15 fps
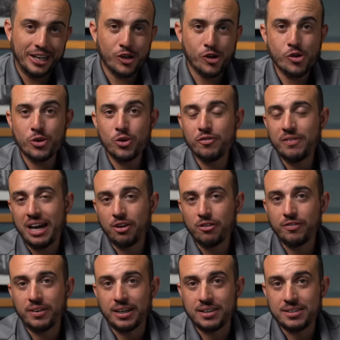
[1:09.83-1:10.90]
in your new vinyl
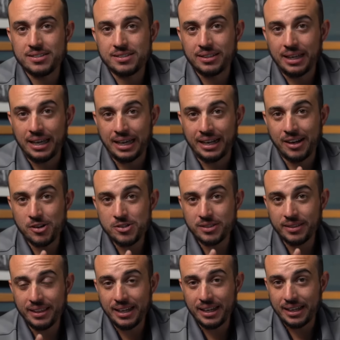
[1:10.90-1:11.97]
fence. And here's
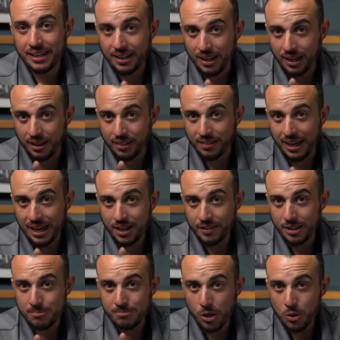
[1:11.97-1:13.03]
the thing, a lot
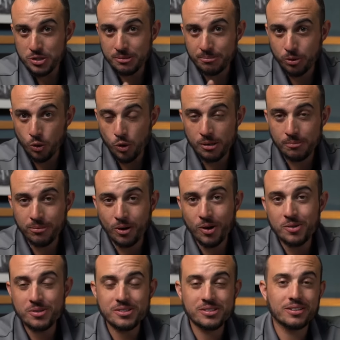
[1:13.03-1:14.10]
of the most important
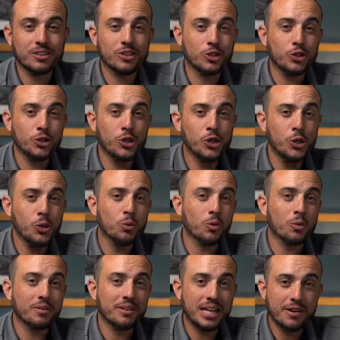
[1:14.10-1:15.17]
parts you
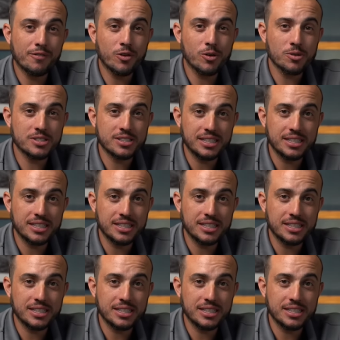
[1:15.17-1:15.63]
will never